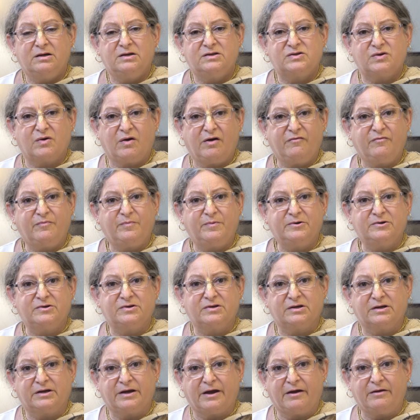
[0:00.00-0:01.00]
So I've put
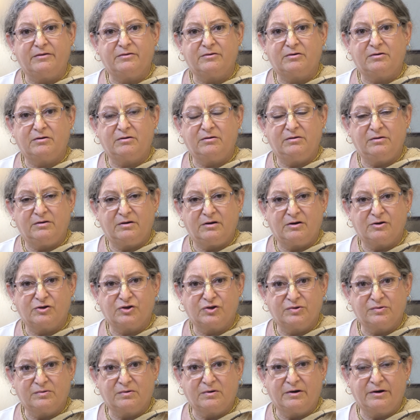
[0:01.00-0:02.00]
together a
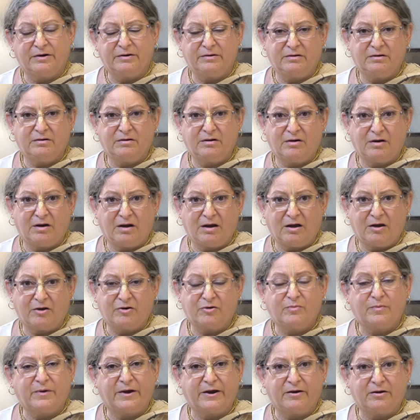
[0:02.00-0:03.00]
short
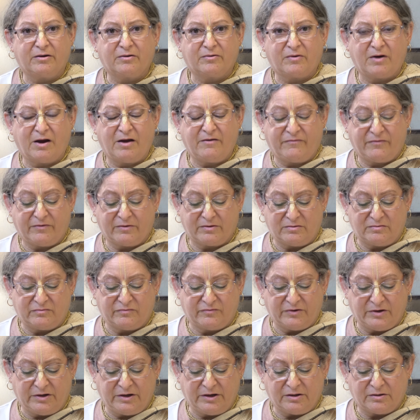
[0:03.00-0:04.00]
autobiographical
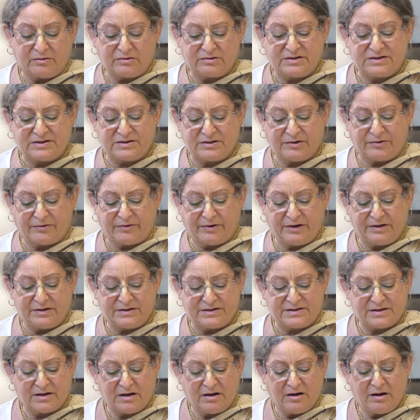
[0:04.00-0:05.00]
video
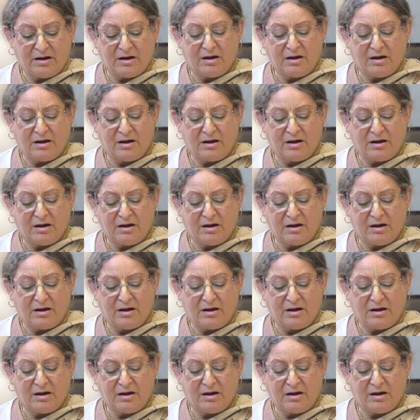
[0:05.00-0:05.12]
series